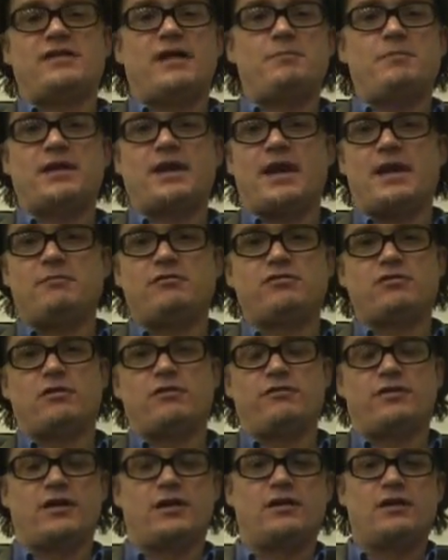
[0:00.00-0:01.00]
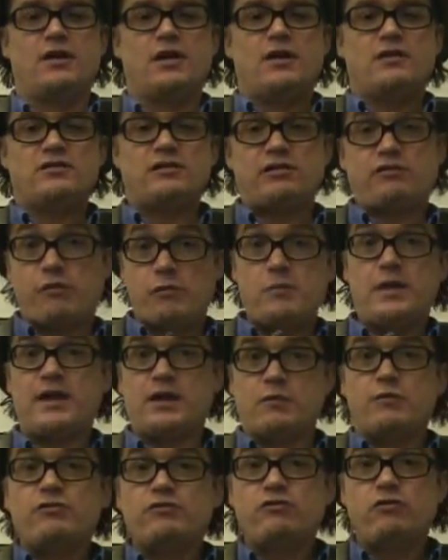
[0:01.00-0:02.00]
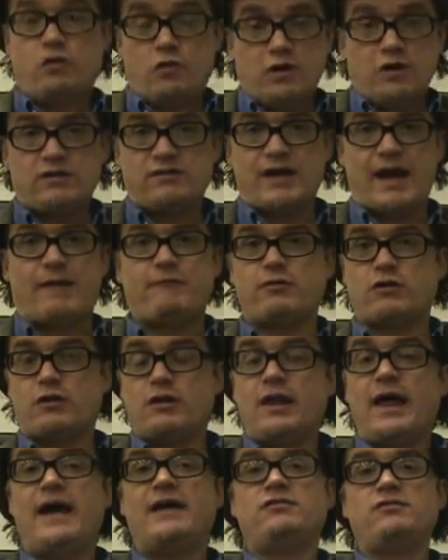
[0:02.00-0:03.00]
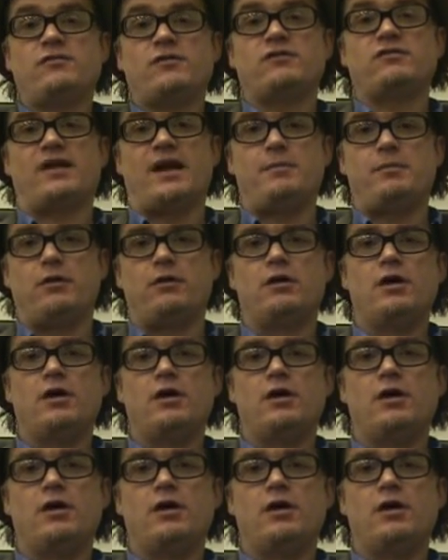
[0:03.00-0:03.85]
and that became sort of just for meeting with students after class, for example.